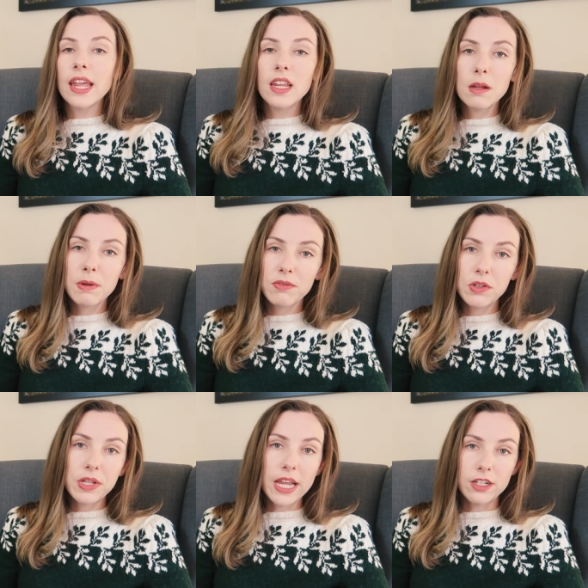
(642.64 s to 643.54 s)
and knit up a
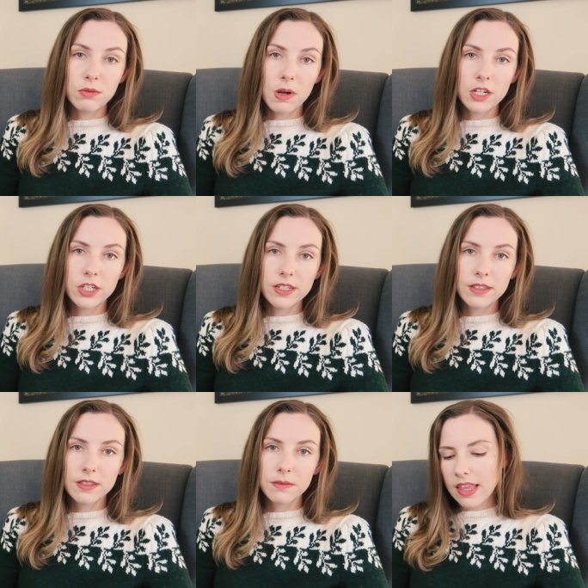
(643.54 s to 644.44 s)
few gauge
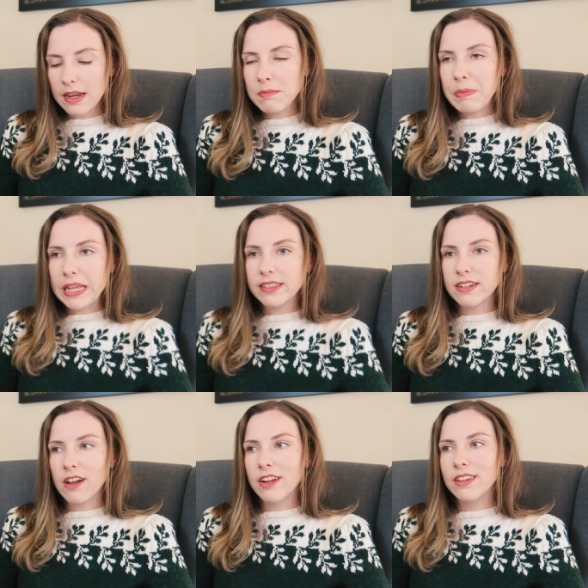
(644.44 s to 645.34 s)
swatches. Then based
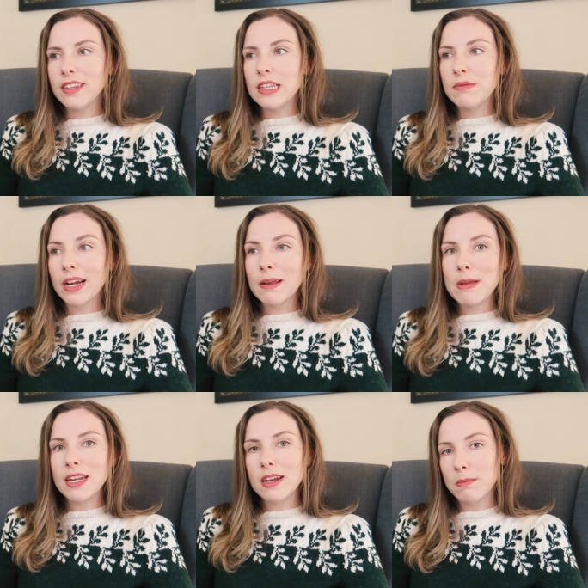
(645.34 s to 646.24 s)
on the
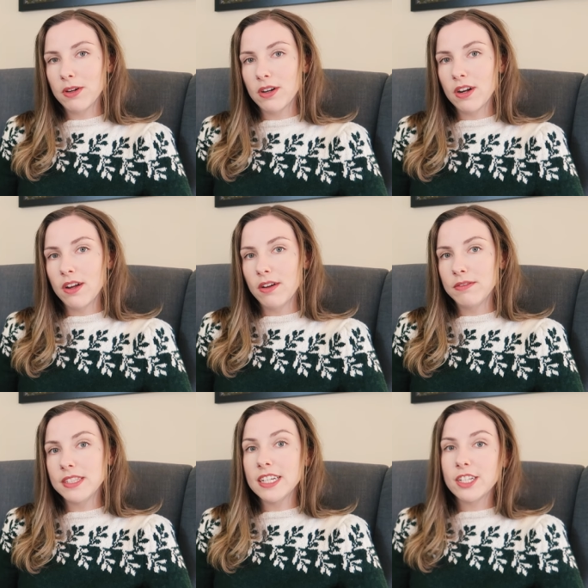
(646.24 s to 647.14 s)
recommended number of
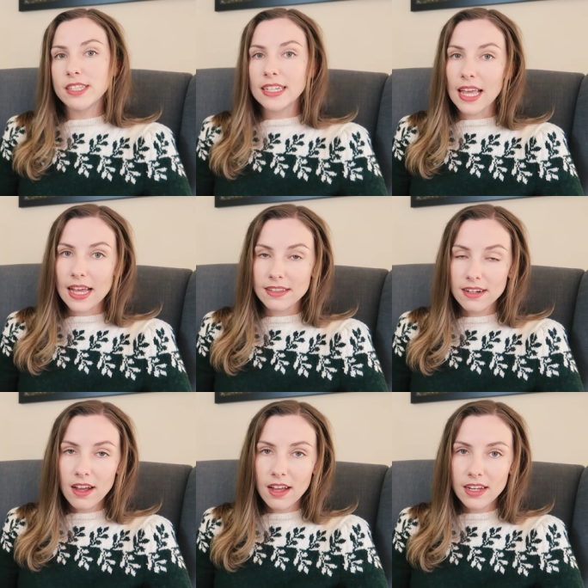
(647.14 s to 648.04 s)
stitches to cast
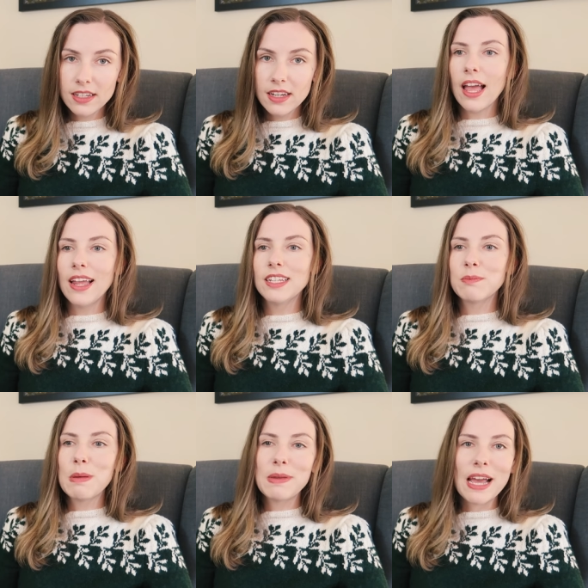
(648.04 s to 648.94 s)
on and
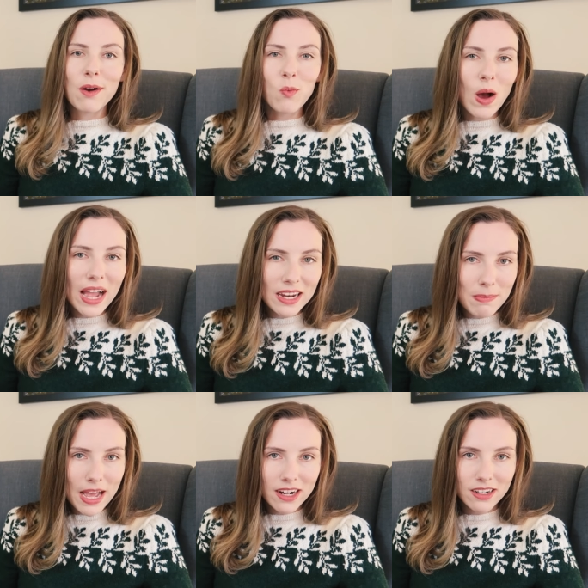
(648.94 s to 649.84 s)
maybe how wide a
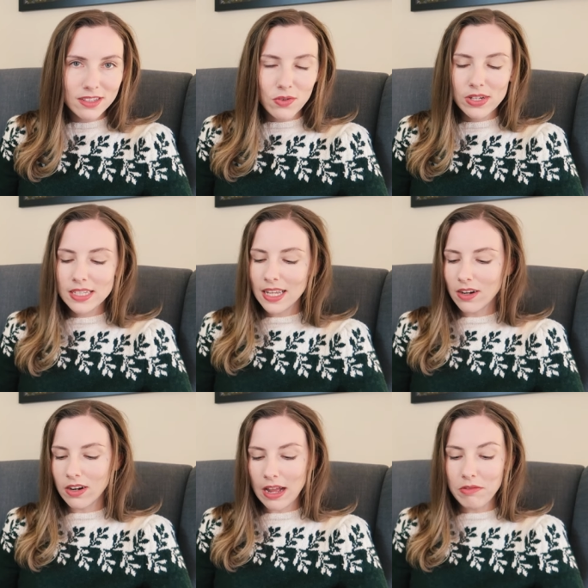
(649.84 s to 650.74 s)
pattern is going to get
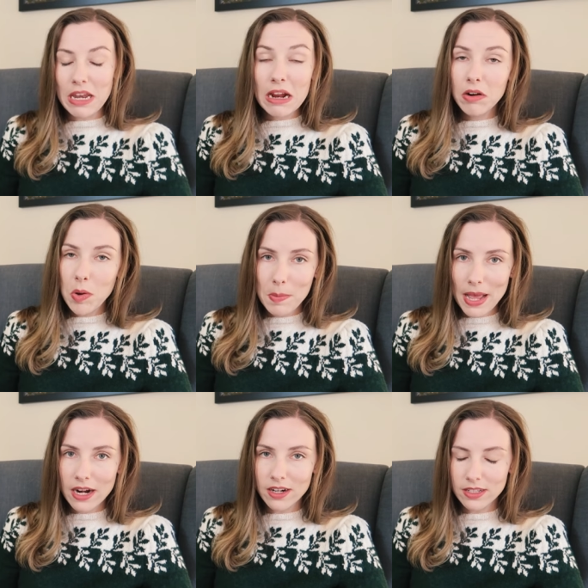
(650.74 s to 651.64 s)
or how narrow a
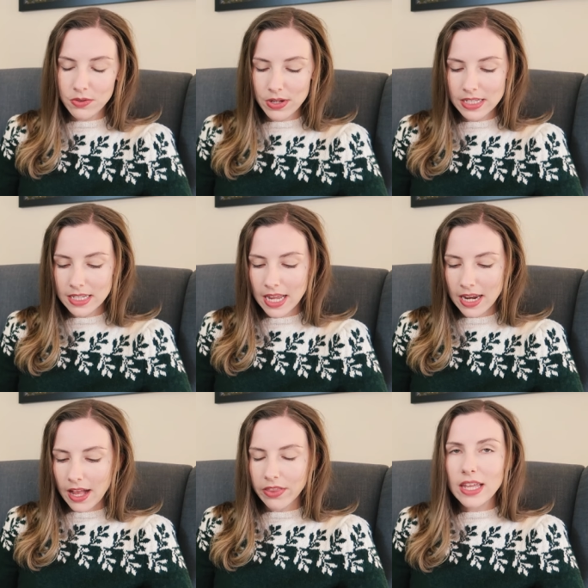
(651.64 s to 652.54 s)
pattern is going to get,
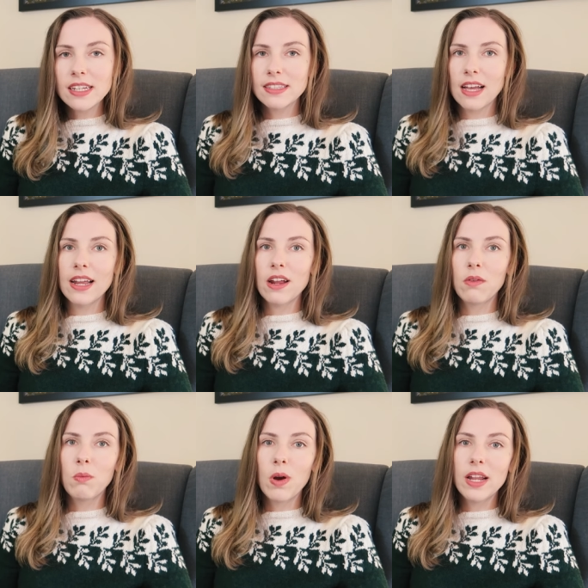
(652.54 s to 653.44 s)
I'll then decide
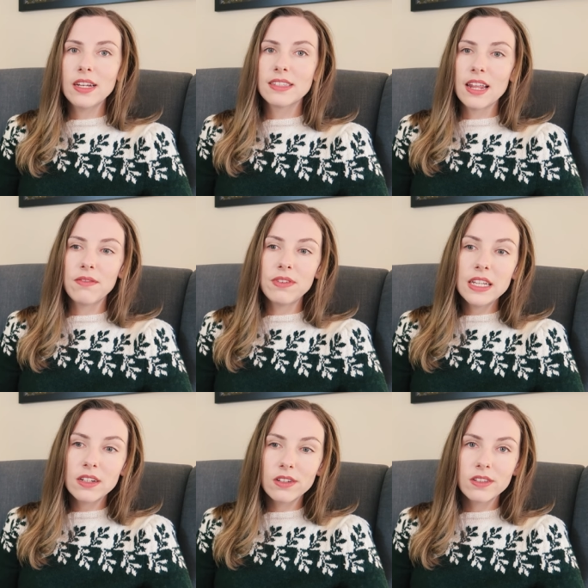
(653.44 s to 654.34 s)
on what set of
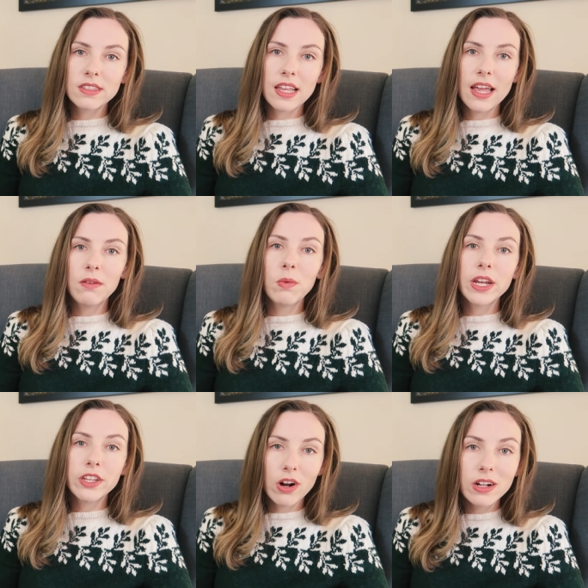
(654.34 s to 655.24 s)
needles and
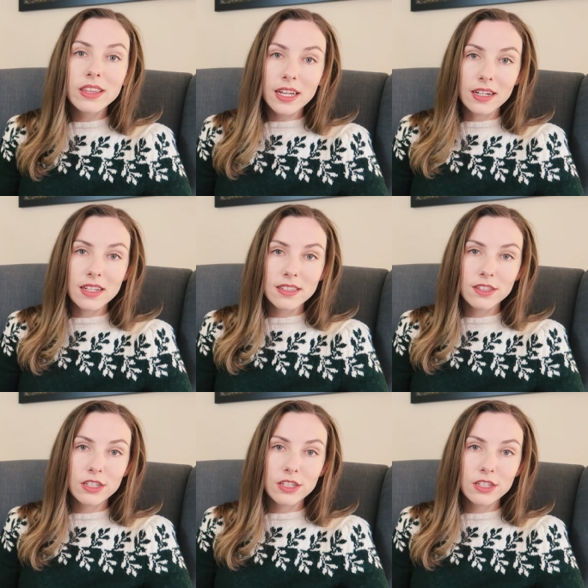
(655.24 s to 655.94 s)
what yarn thickness